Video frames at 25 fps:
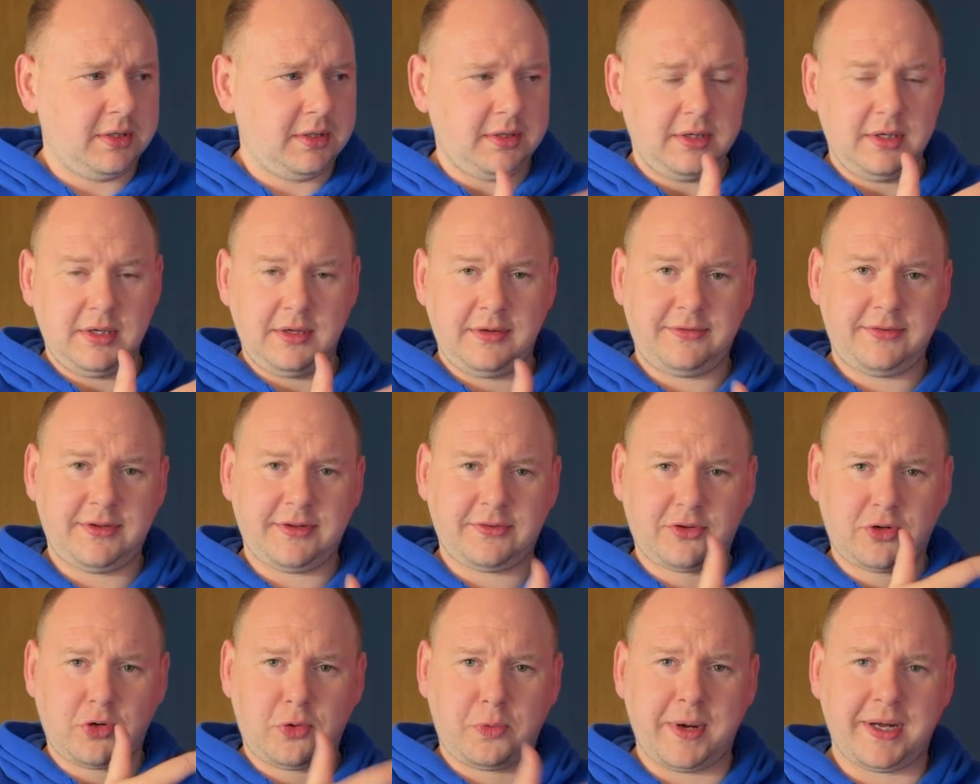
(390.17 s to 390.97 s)
It's
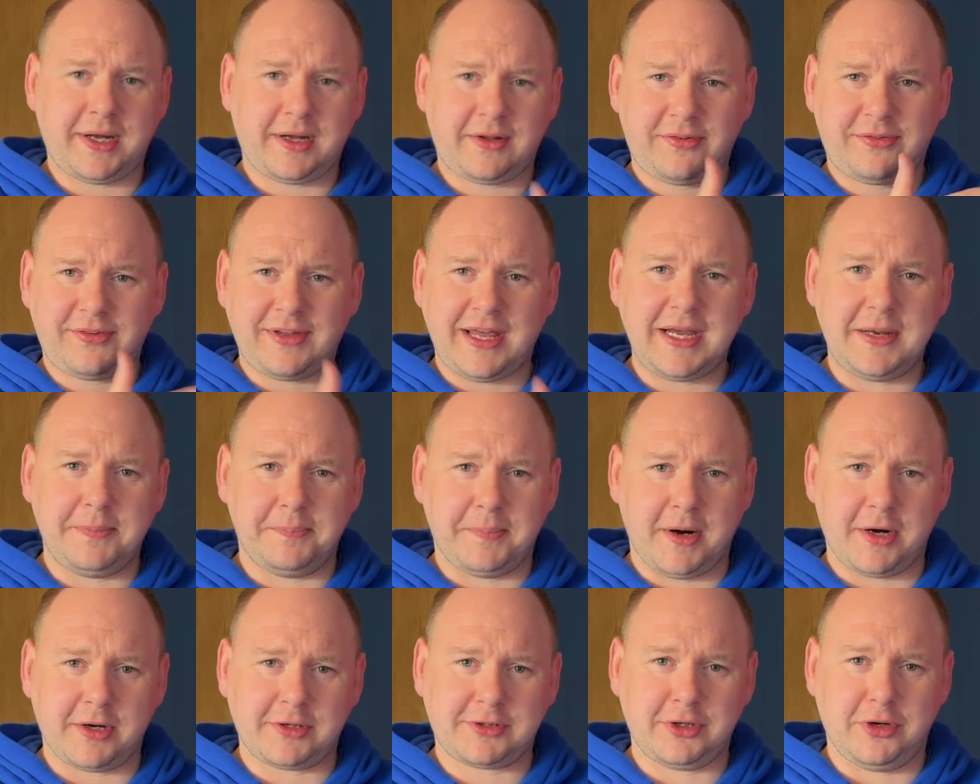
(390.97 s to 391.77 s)
this quick
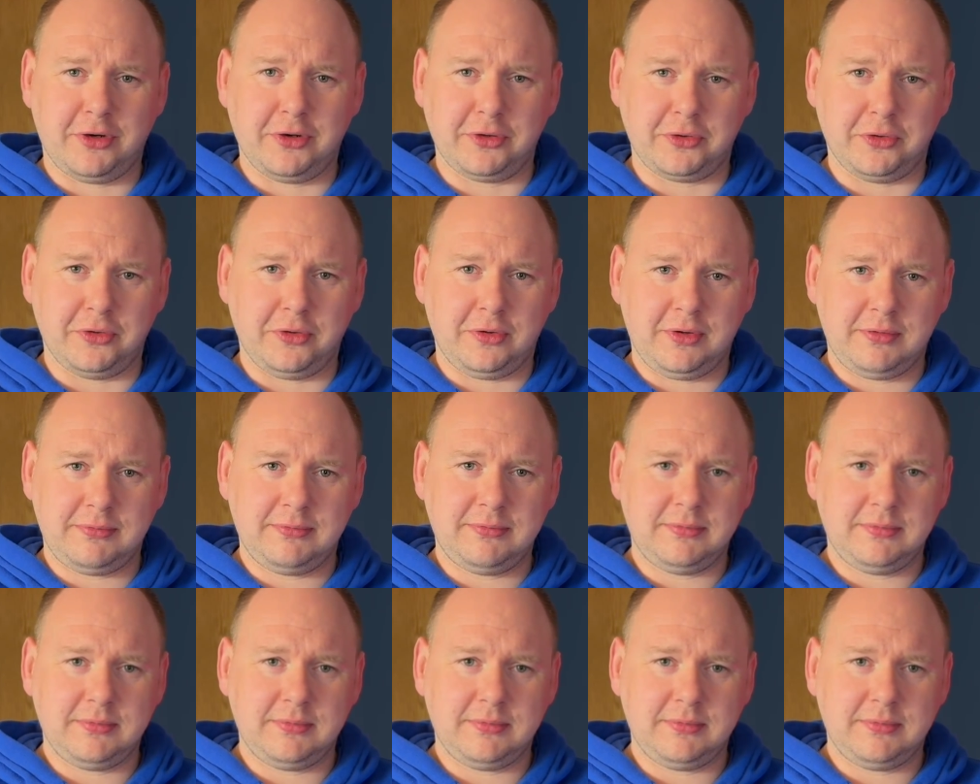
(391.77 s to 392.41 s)
sidebar toggle.